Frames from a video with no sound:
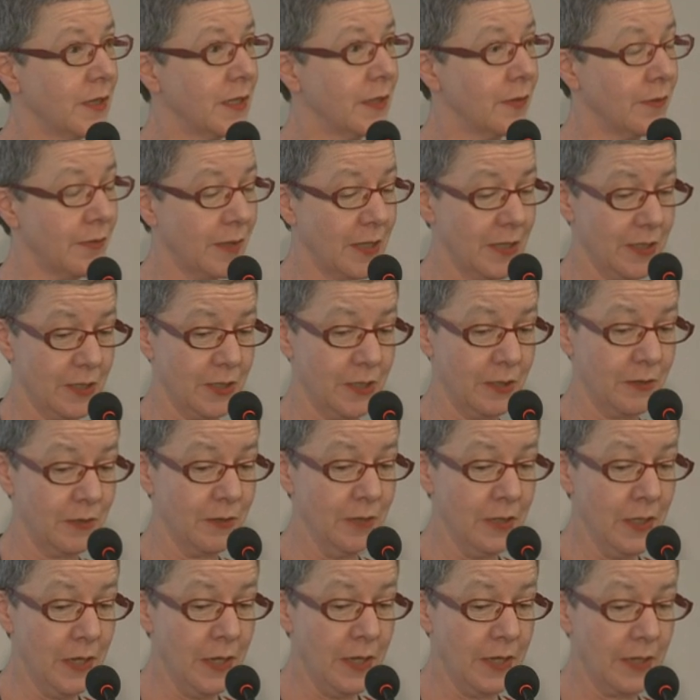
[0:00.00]
sector
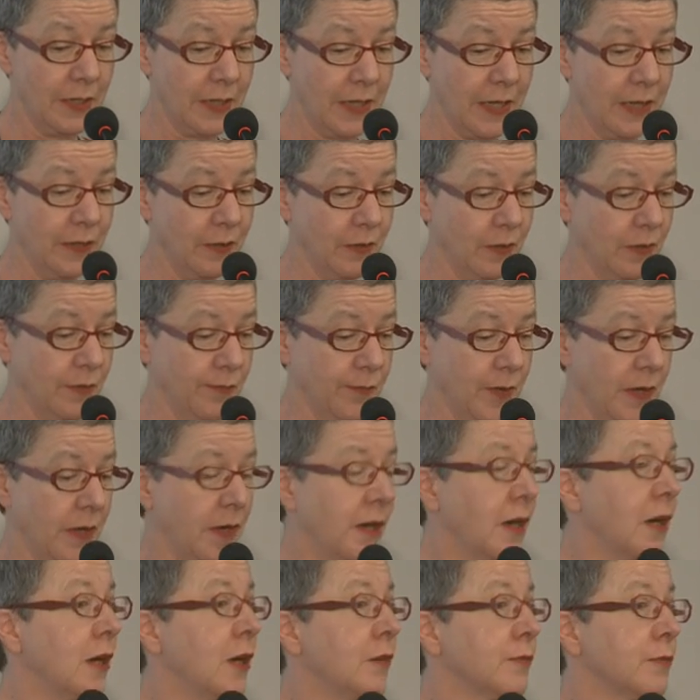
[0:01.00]
accounts for
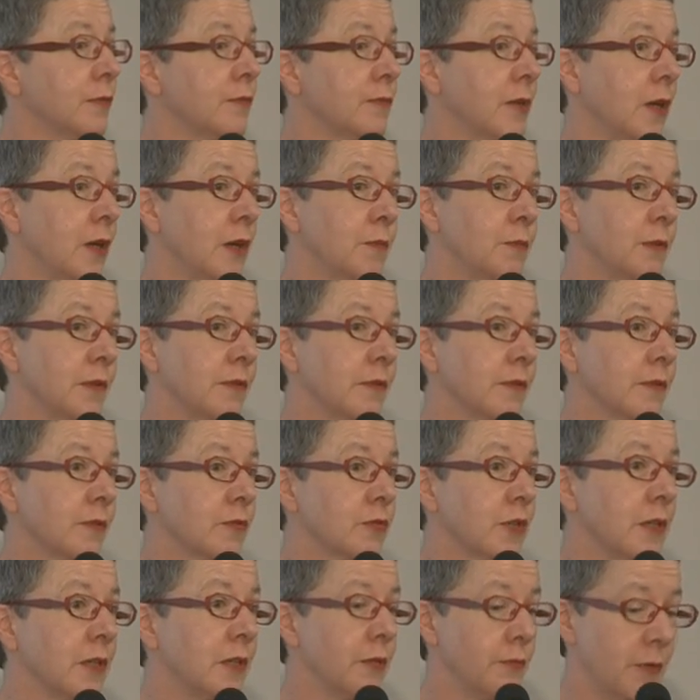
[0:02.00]
half of Libraries
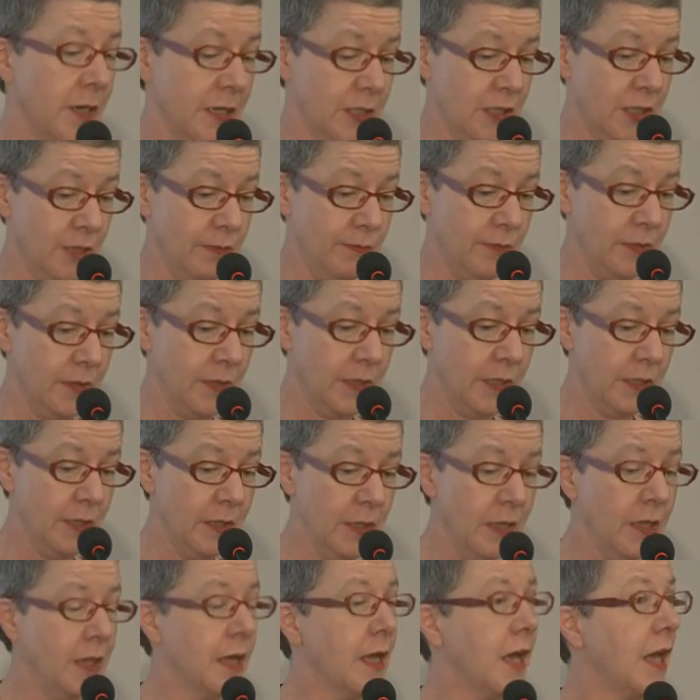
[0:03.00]
Australia activity
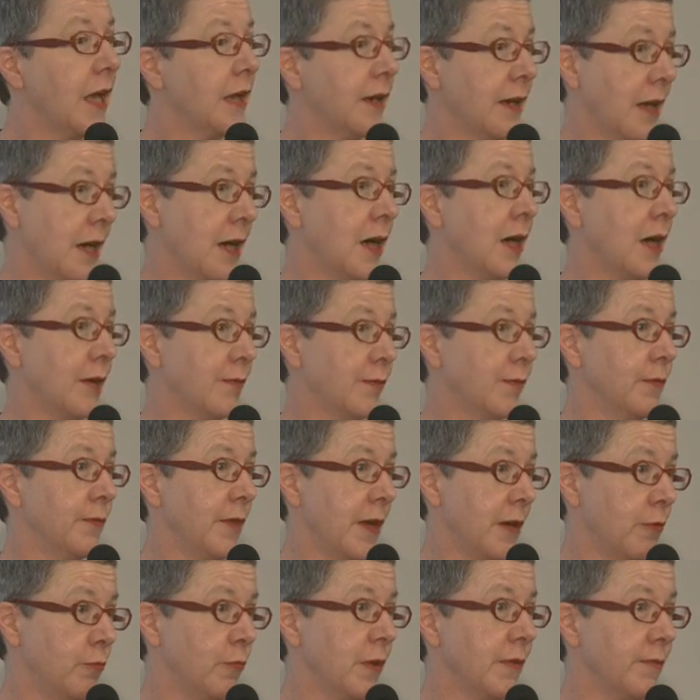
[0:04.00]
and half of our
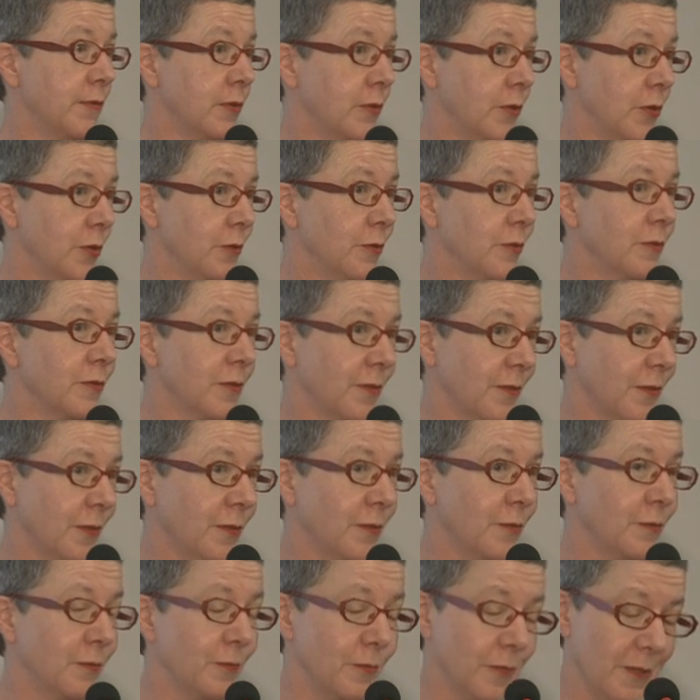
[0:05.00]
revenue.
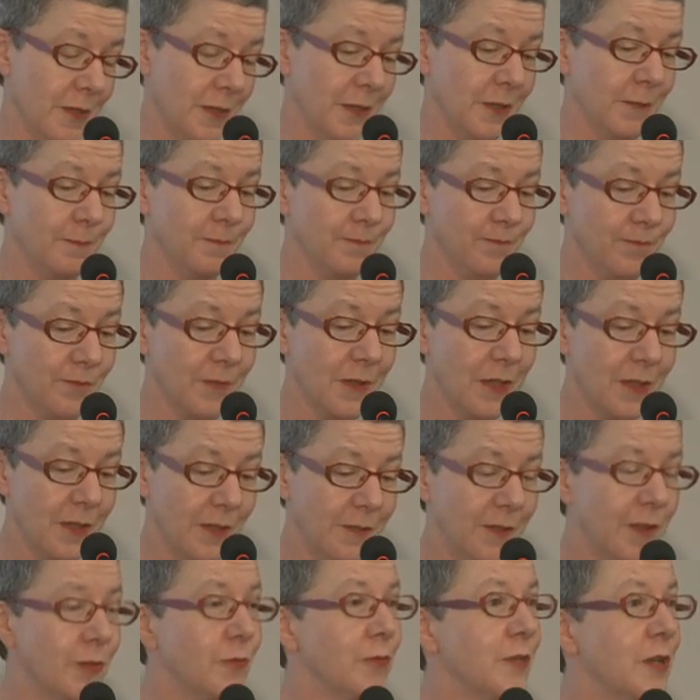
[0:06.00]
So
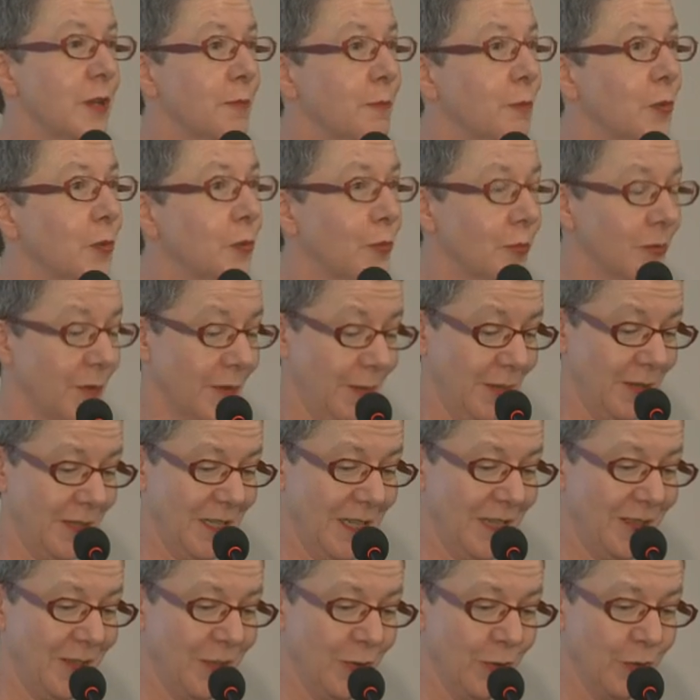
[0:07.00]
they're an important
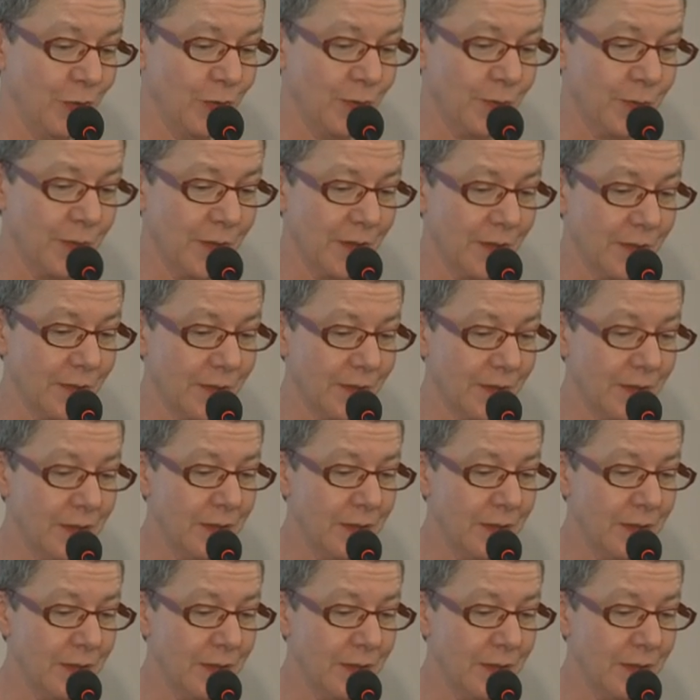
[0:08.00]
stakeholder for us.